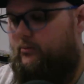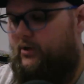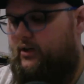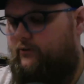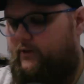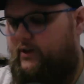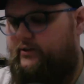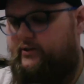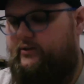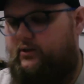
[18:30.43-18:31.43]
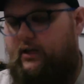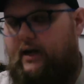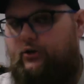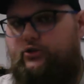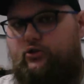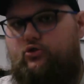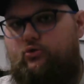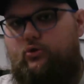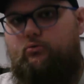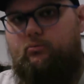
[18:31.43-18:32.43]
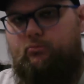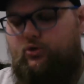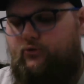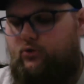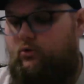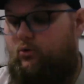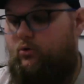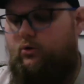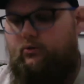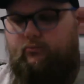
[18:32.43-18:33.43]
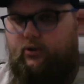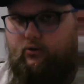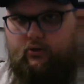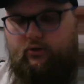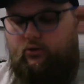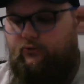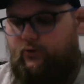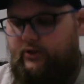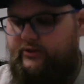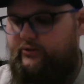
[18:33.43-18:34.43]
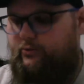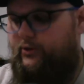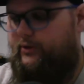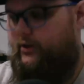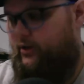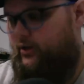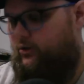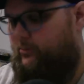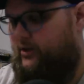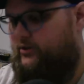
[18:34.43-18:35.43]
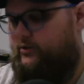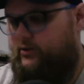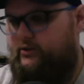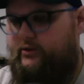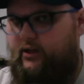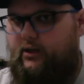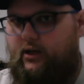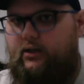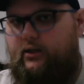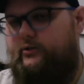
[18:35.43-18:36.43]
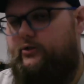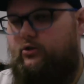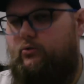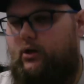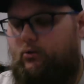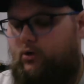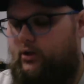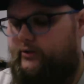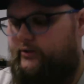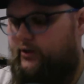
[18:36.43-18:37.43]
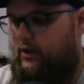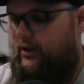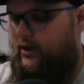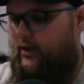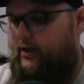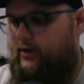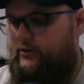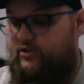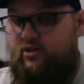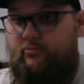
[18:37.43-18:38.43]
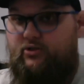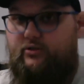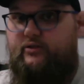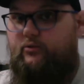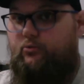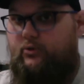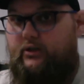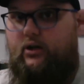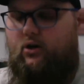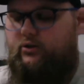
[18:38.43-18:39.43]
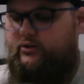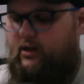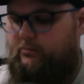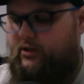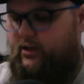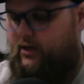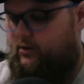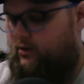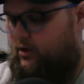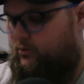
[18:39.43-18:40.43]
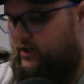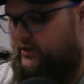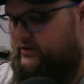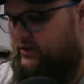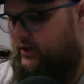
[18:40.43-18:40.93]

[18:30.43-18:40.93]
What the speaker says: If this is allowed to do the removal or the dull freezes with Gilgamesh, then this deck kind of gets to do what it wants, and Zeramis is a really hard stop to that in a lot of ways.